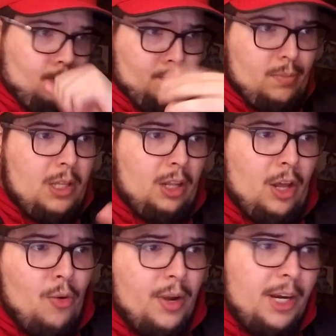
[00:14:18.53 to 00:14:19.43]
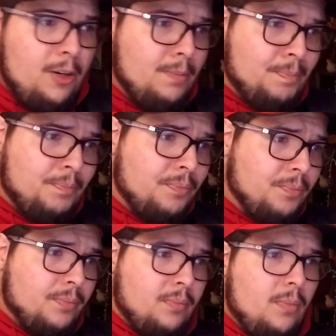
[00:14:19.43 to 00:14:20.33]
the low gear.
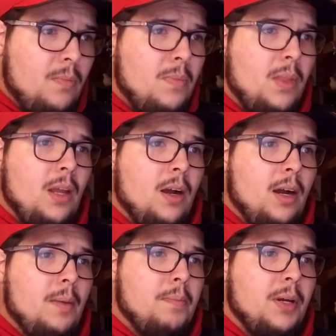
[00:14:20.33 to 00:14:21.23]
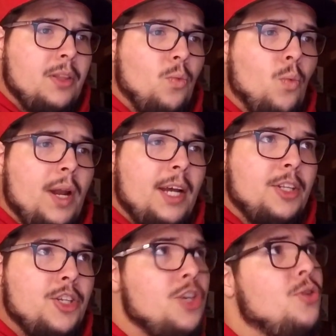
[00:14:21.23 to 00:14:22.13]
But when I
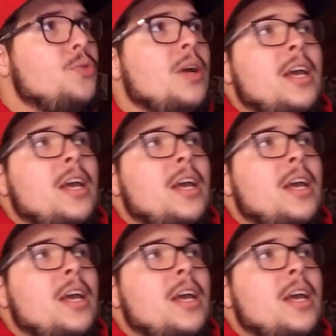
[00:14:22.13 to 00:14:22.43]
do,